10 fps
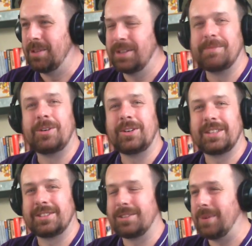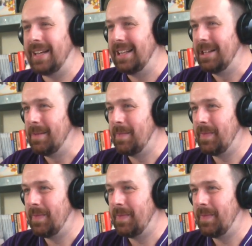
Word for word: pull them all into the well